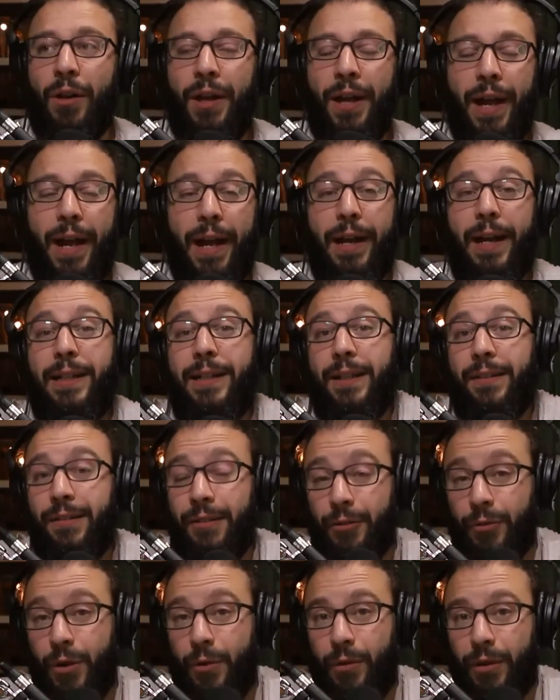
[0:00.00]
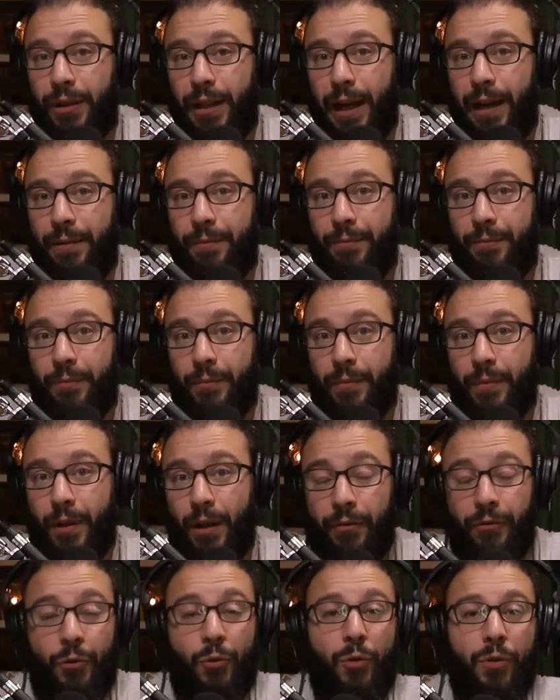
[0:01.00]
And I disagree with that, of
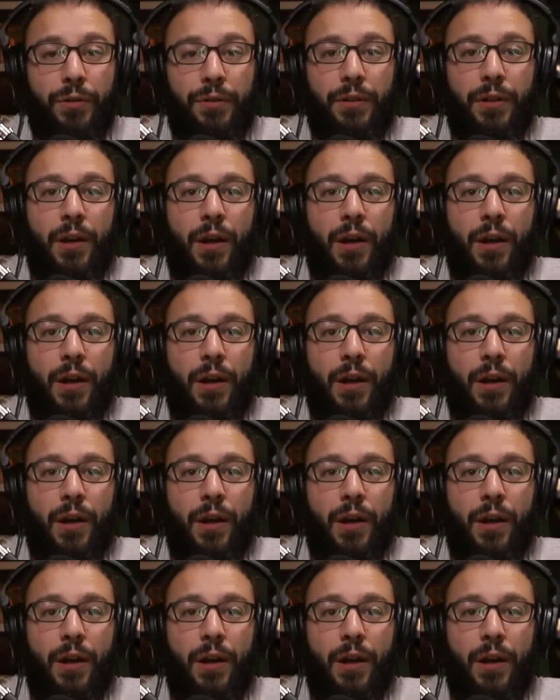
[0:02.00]
course.